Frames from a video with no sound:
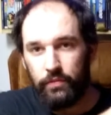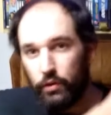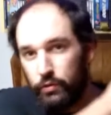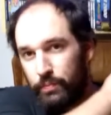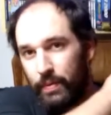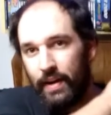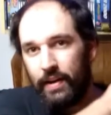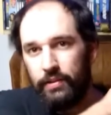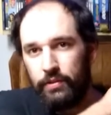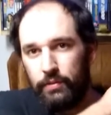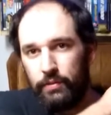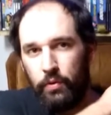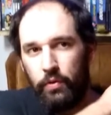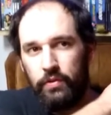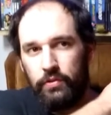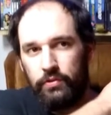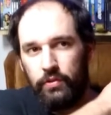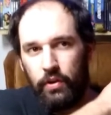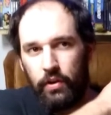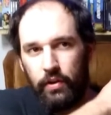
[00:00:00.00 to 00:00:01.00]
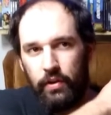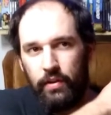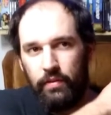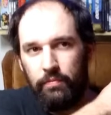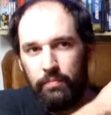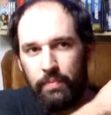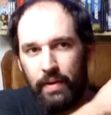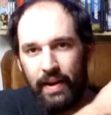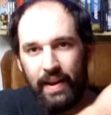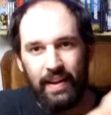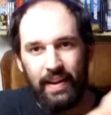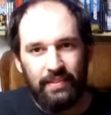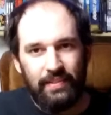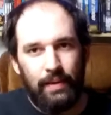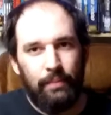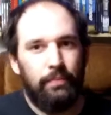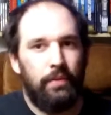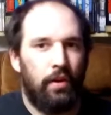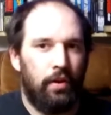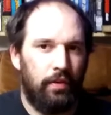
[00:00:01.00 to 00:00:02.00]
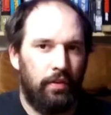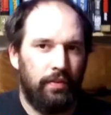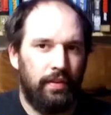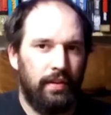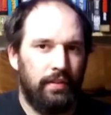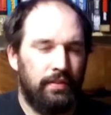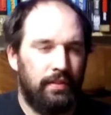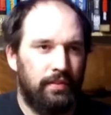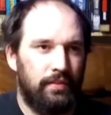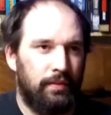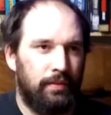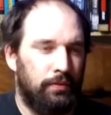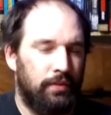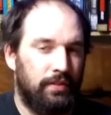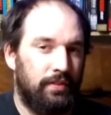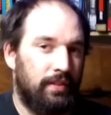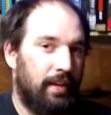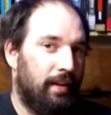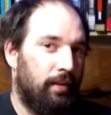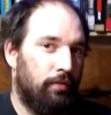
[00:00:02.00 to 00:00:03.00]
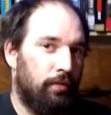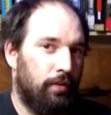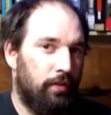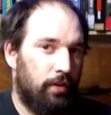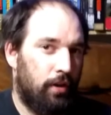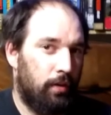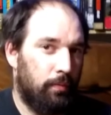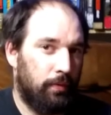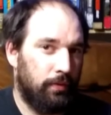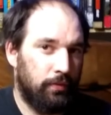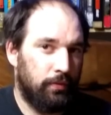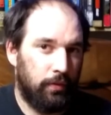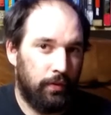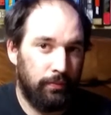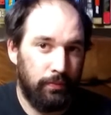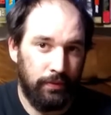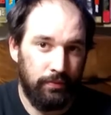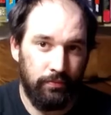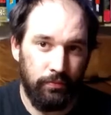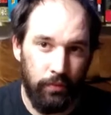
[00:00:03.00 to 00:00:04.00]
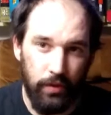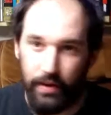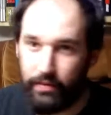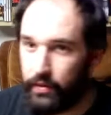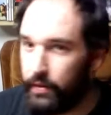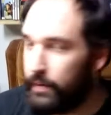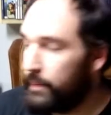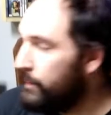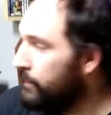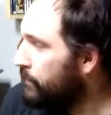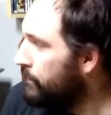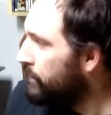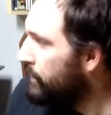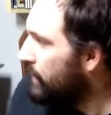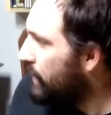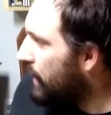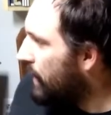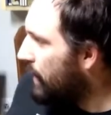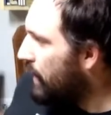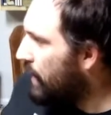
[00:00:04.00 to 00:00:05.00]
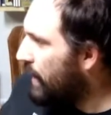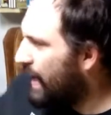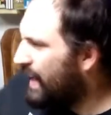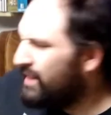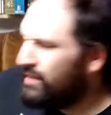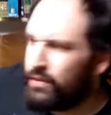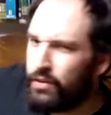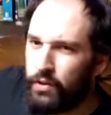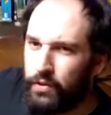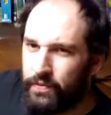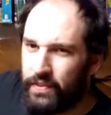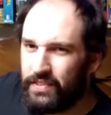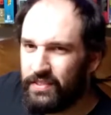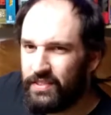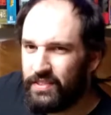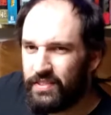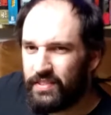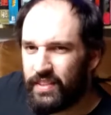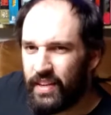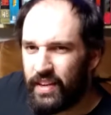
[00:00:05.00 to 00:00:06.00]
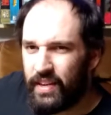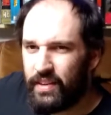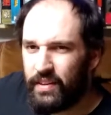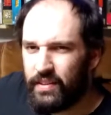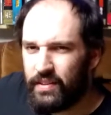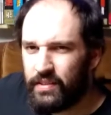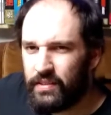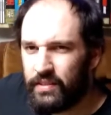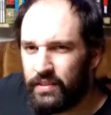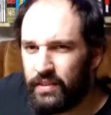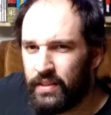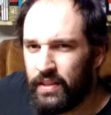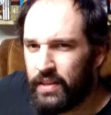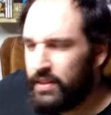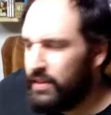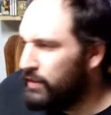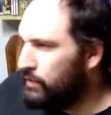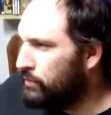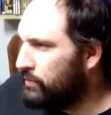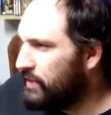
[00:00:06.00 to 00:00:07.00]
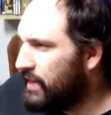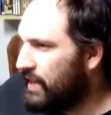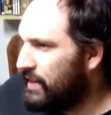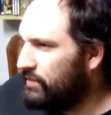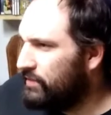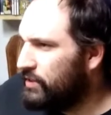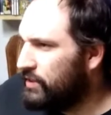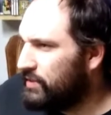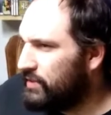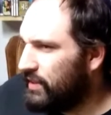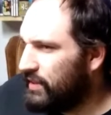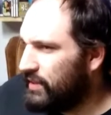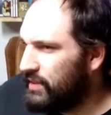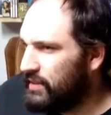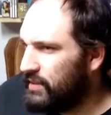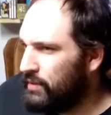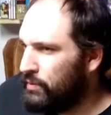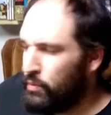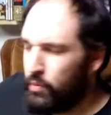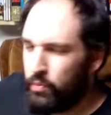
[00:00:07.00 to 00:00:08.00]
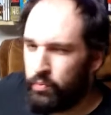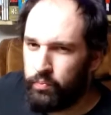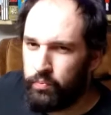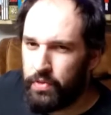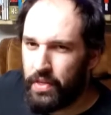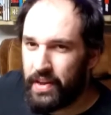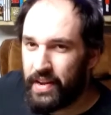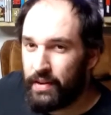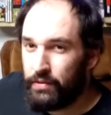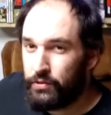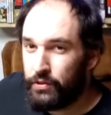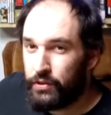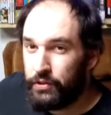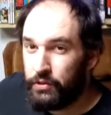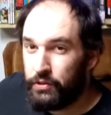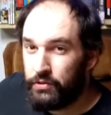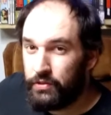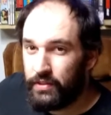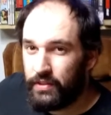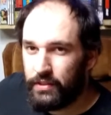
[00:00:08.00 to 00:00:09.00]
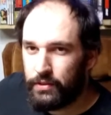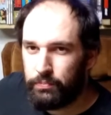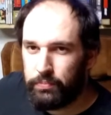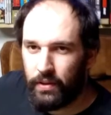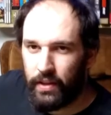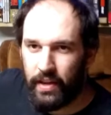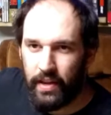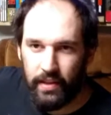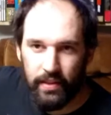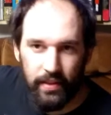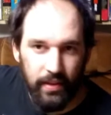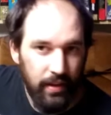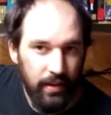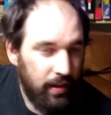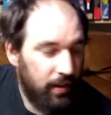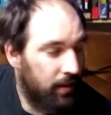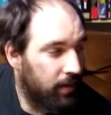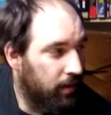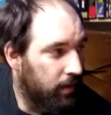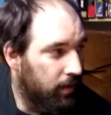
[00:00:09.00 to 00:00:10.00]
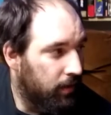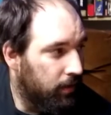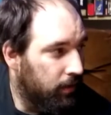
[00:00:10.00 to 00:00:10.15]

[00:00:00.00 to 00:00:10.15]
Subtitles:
those brackets are more than strong enough, but I kind of skimped out on these because it was the second run of the hardware store, but whatever. I don't know if this is staying. This was kind of just like a thing I was going to use to display the